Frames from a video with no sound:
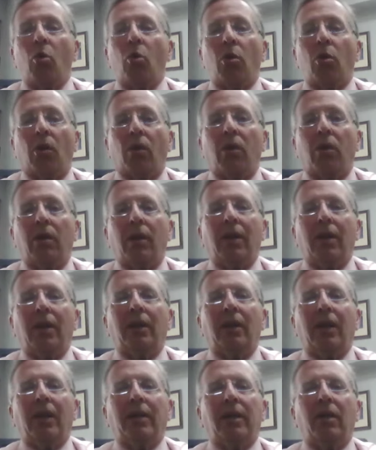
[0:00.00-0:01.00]
or
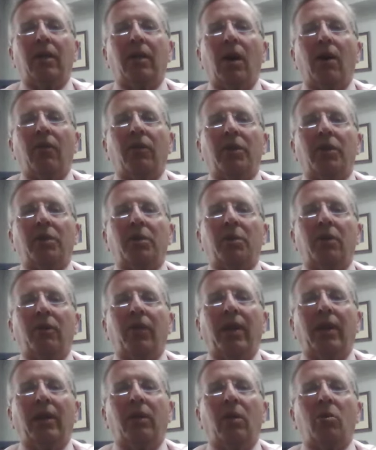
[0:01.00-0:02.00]
elected officer of
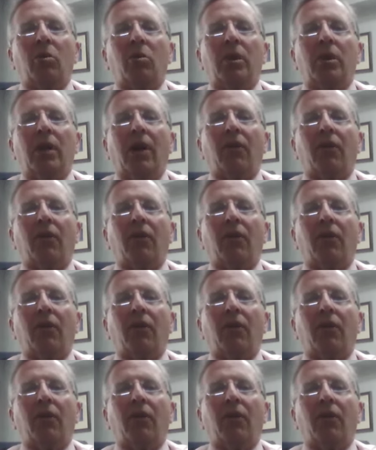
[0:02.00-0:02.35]
a local